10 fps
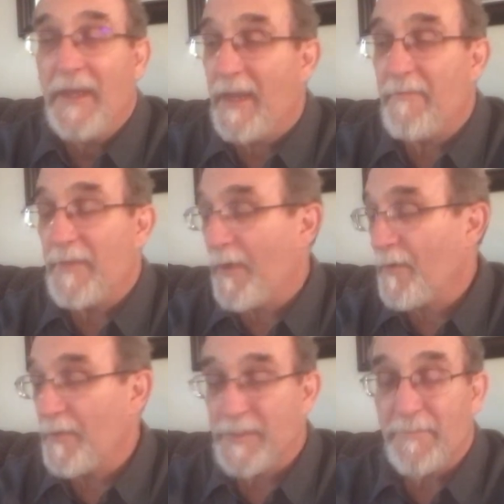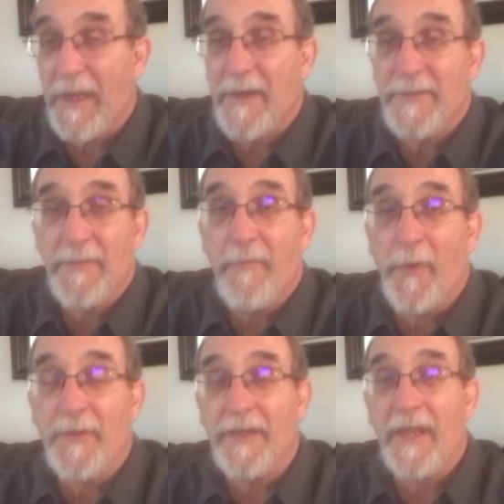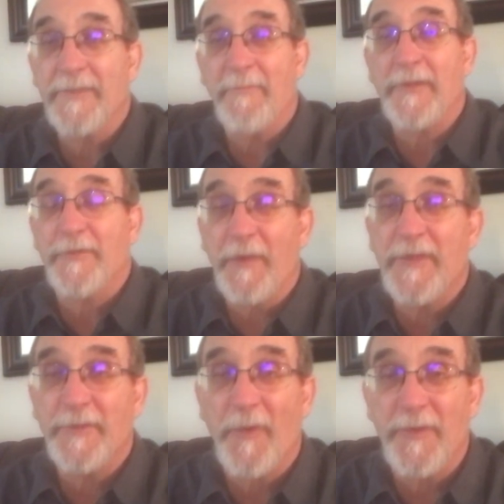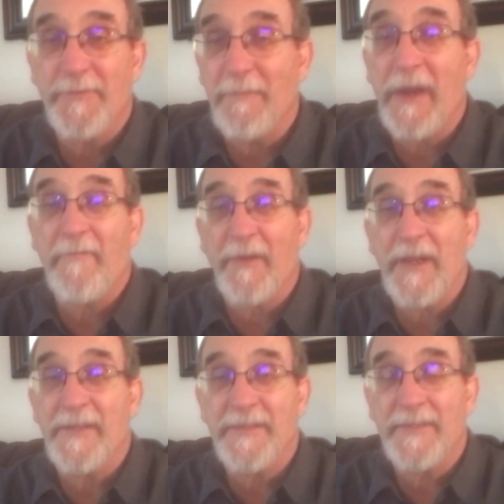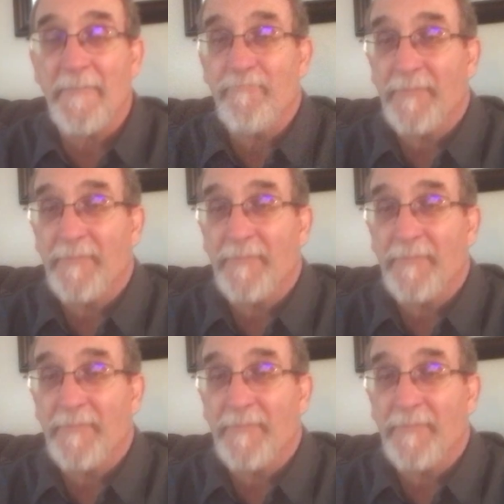even though this man is important, has much resource, many friends,